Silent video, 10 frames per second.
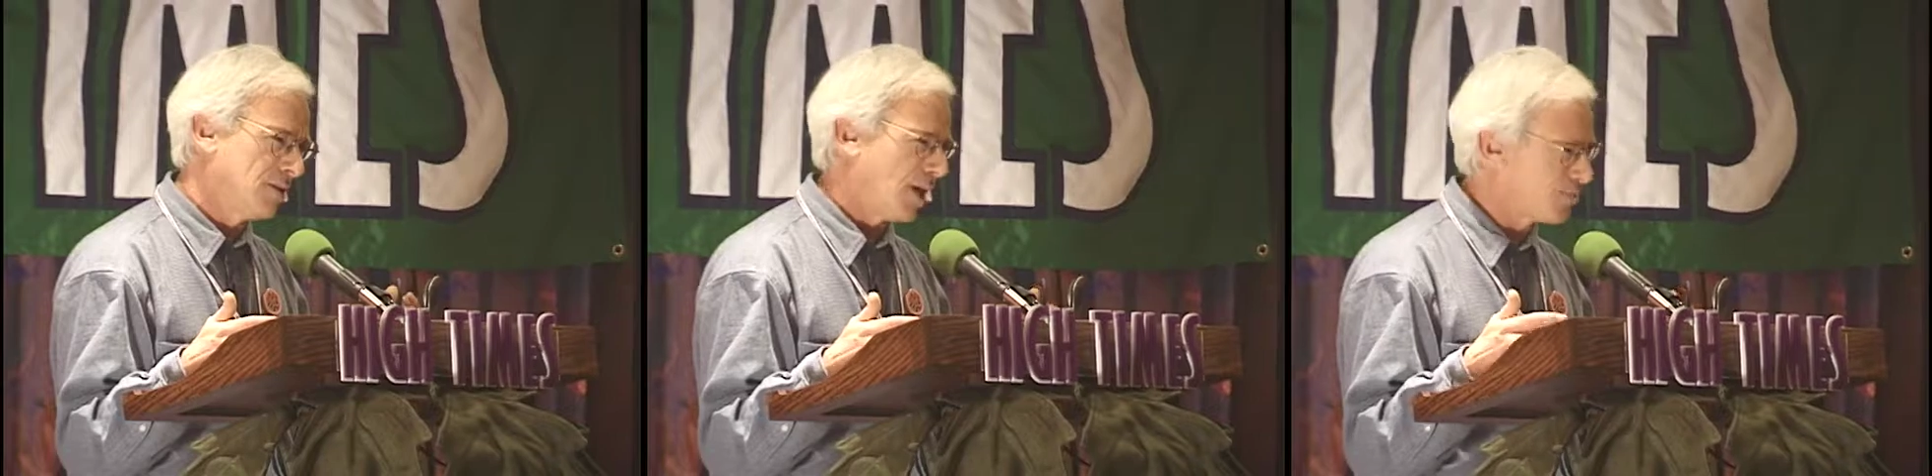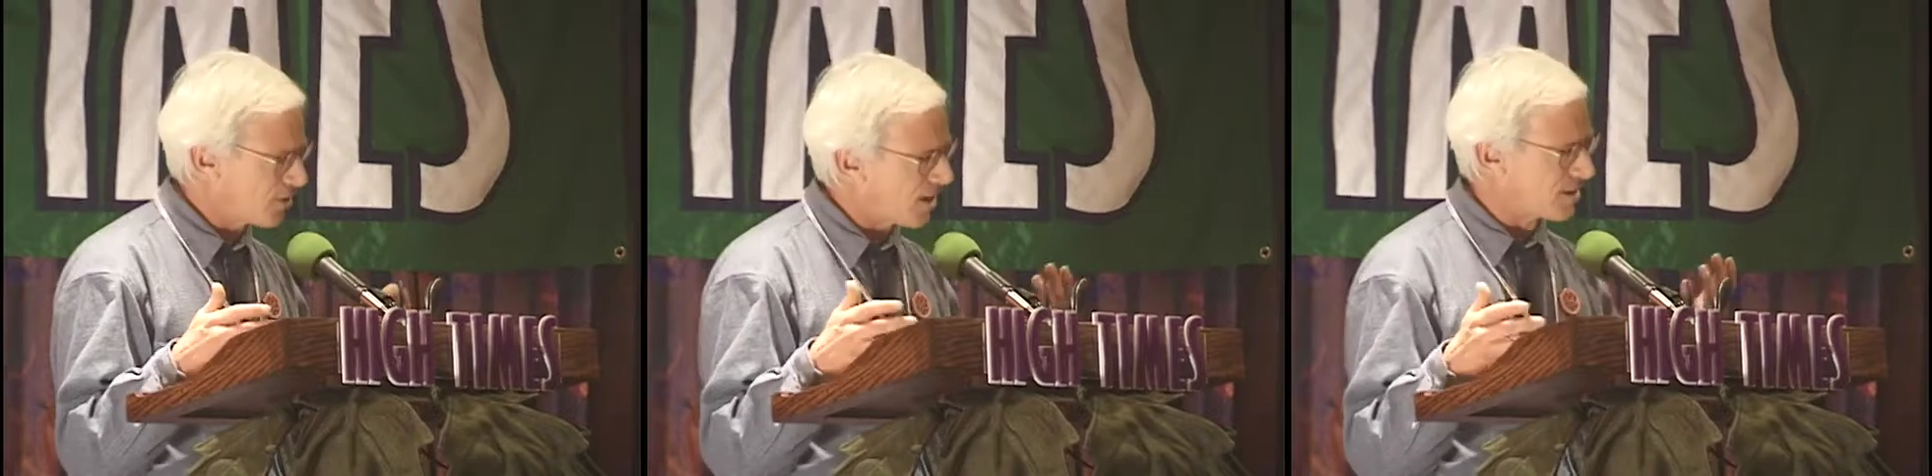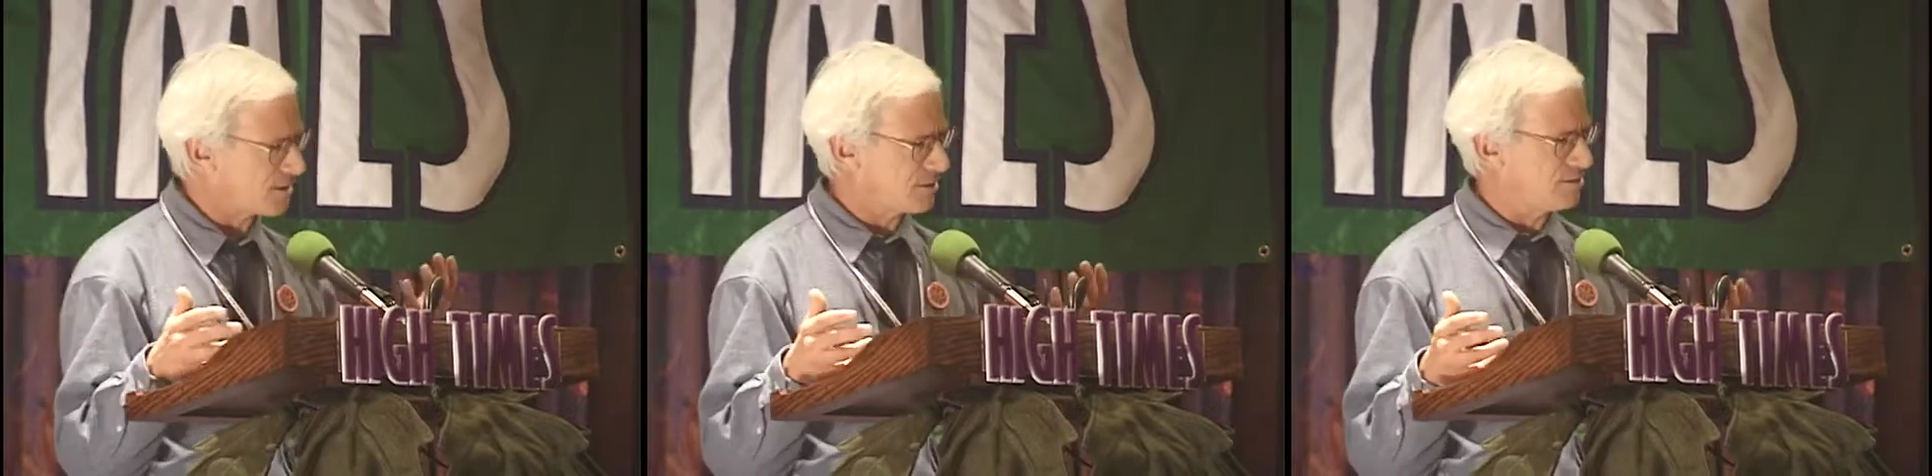a
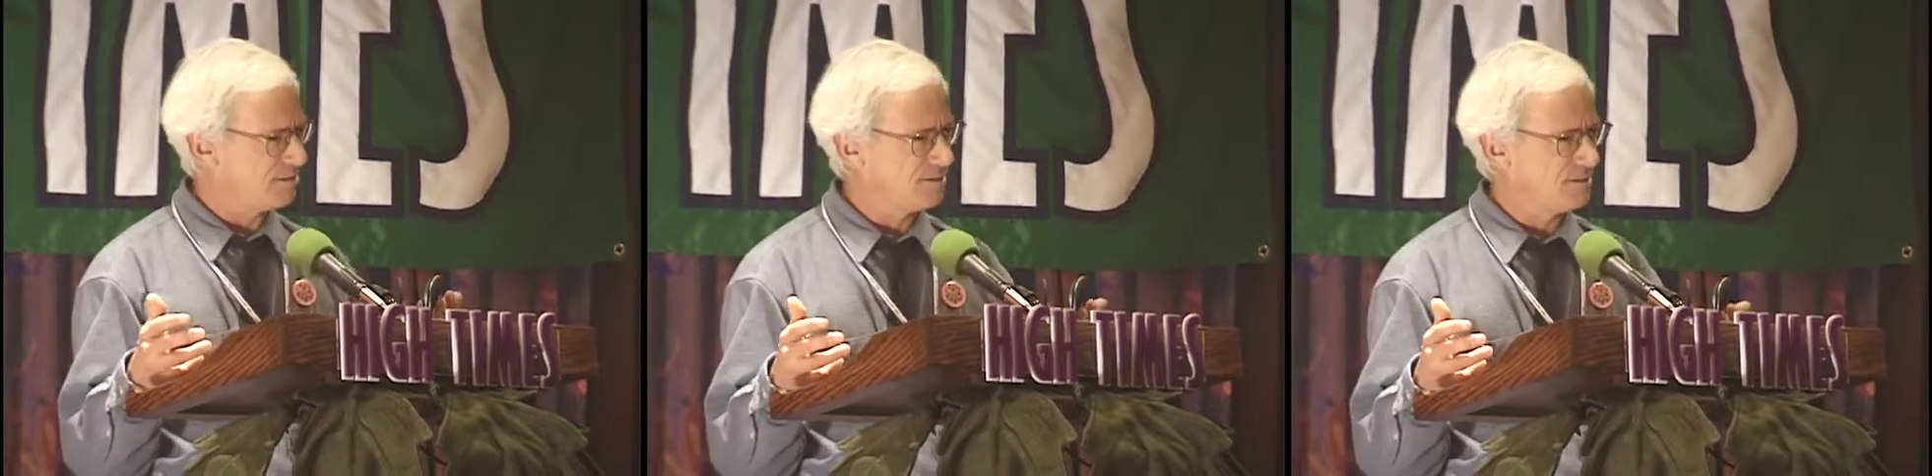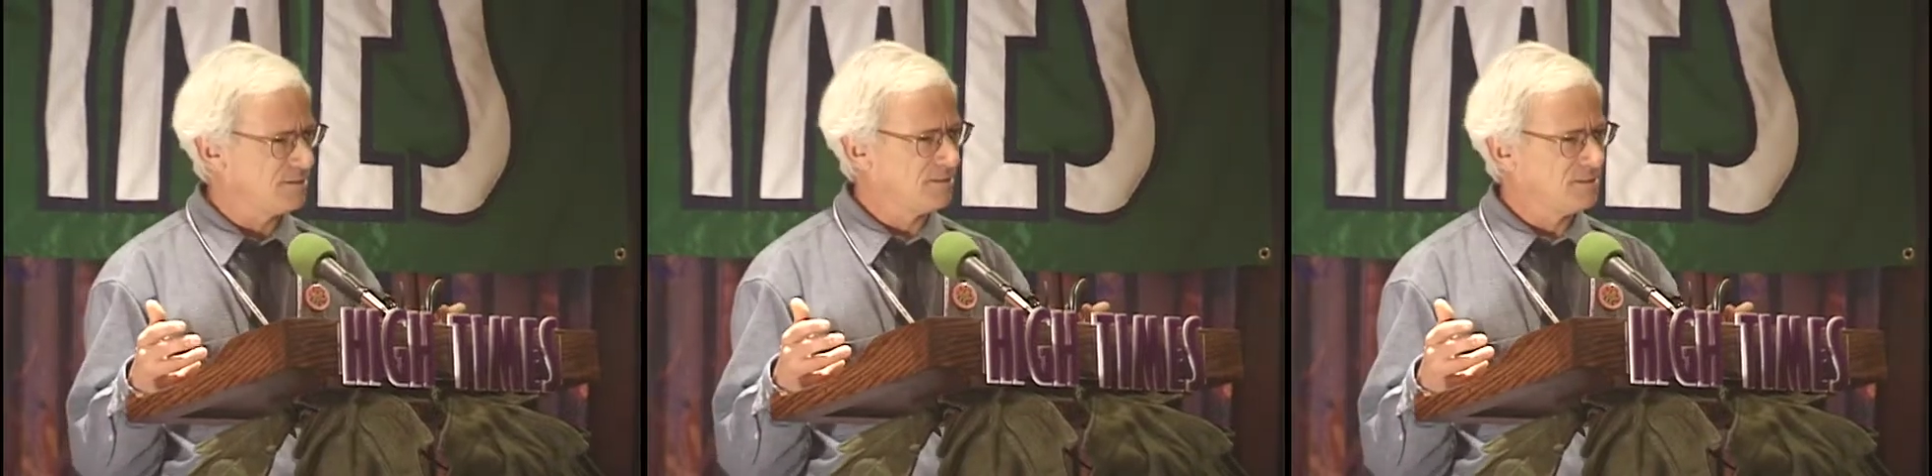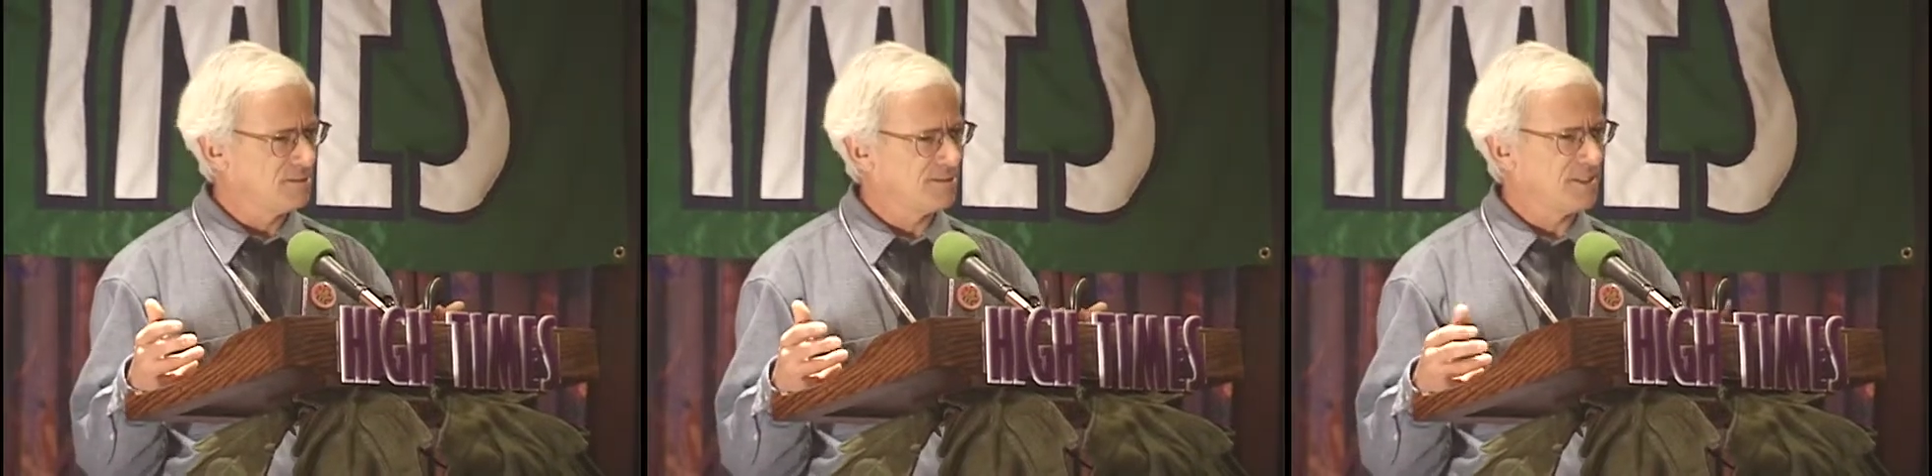product,
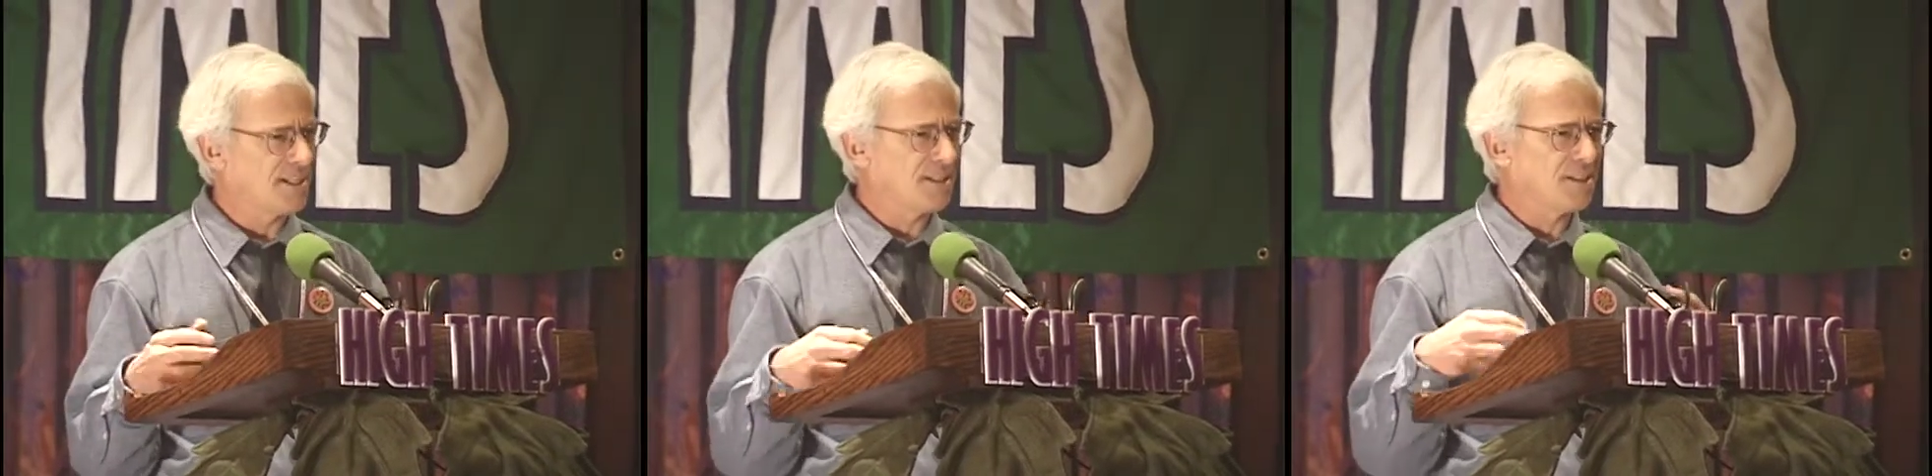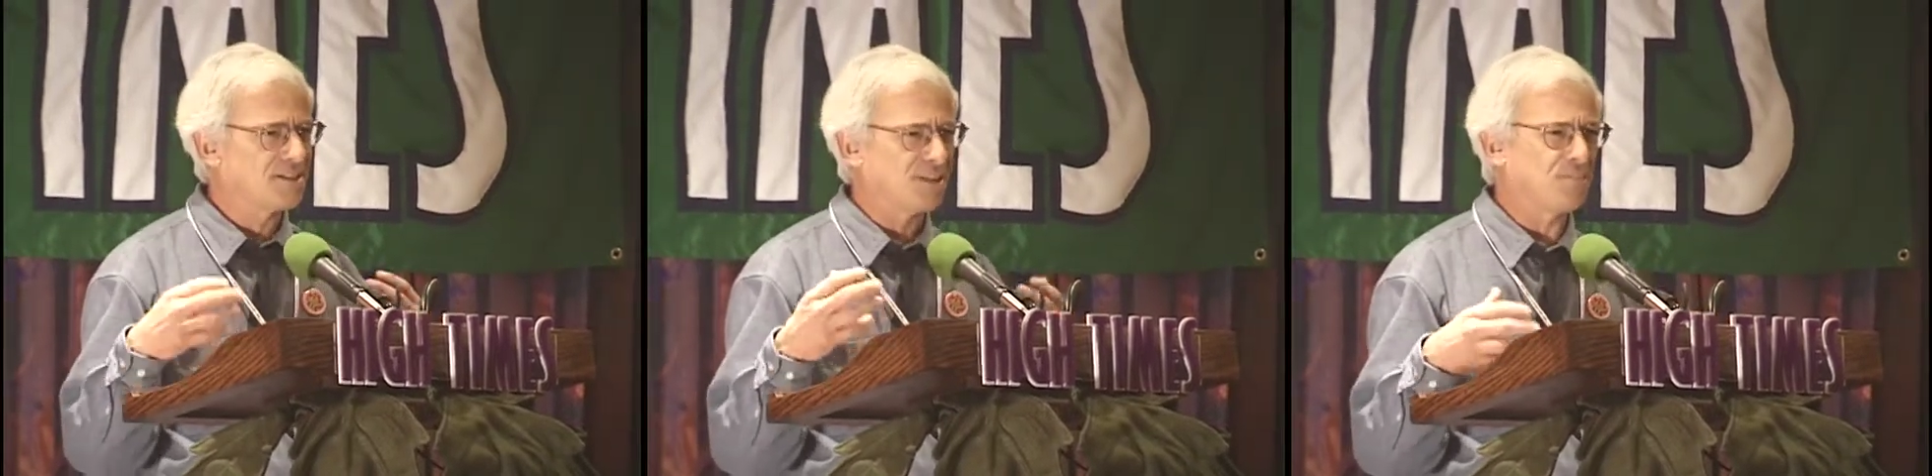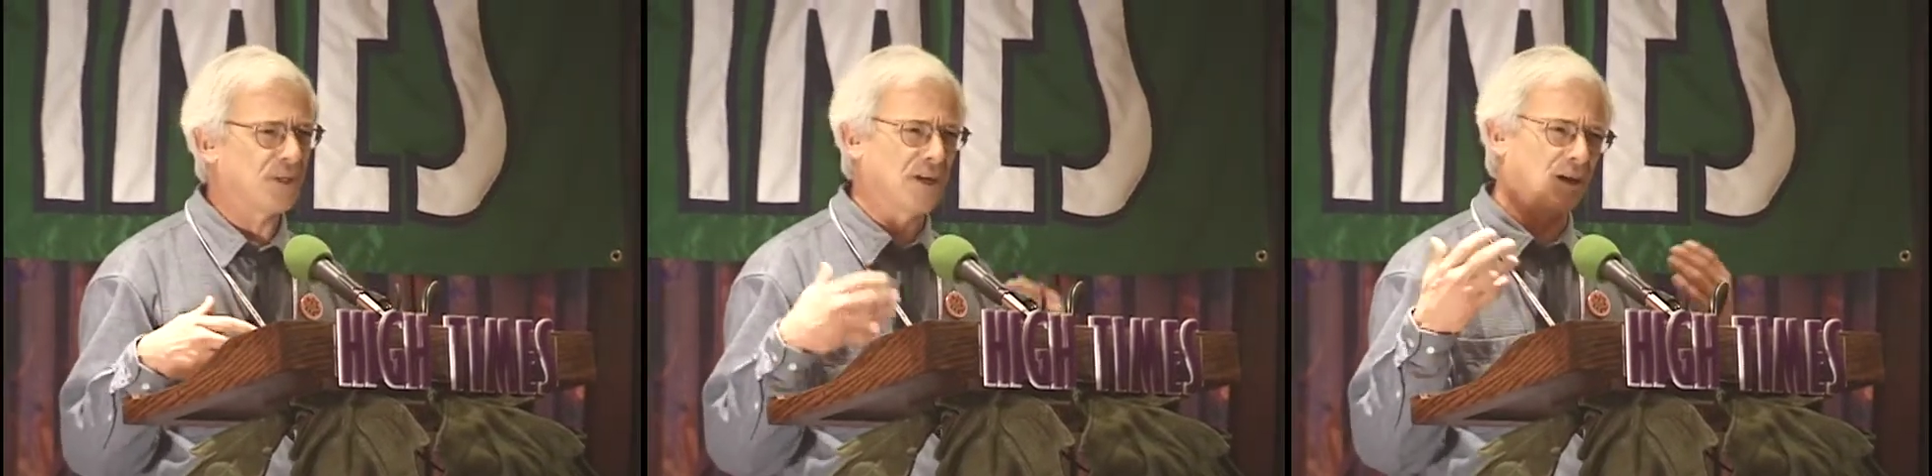that it is
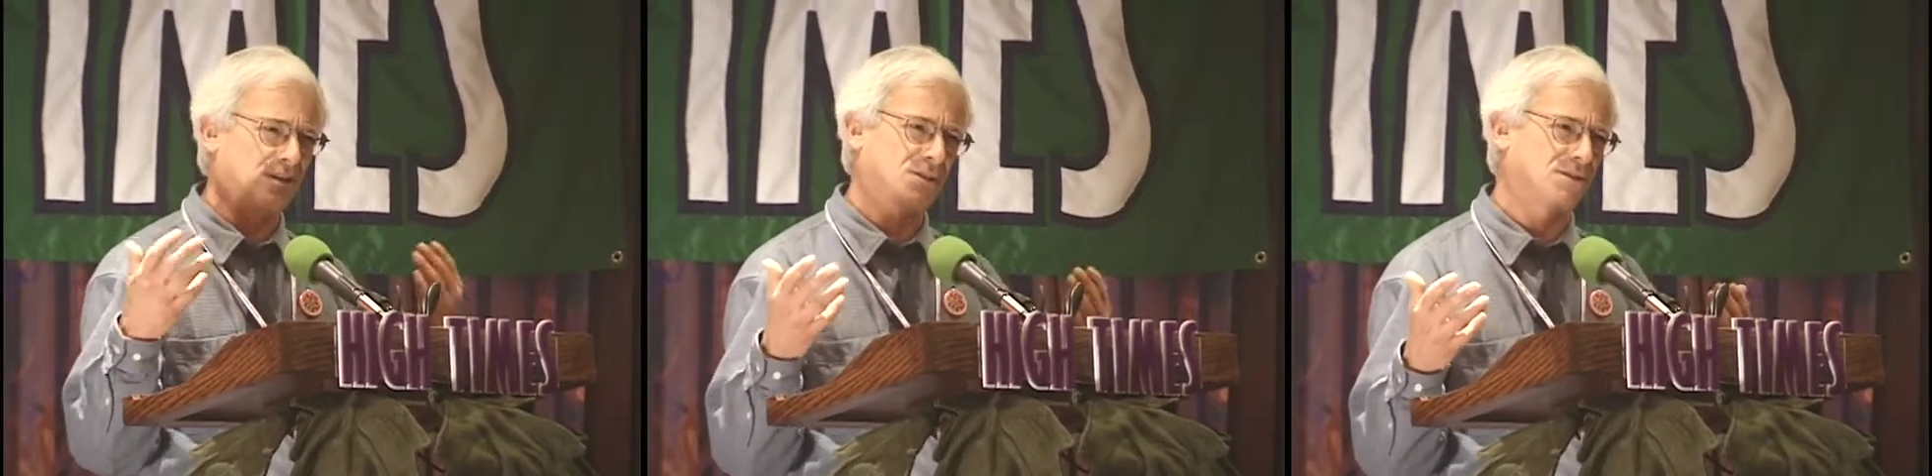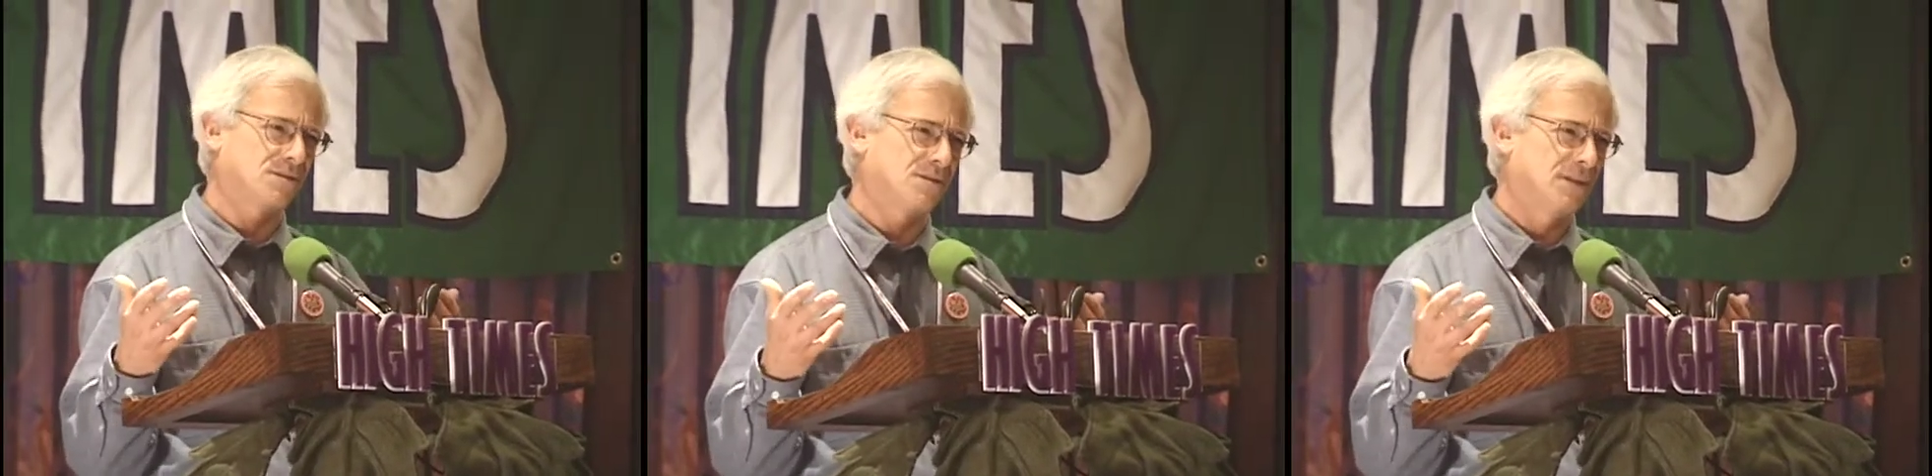something else.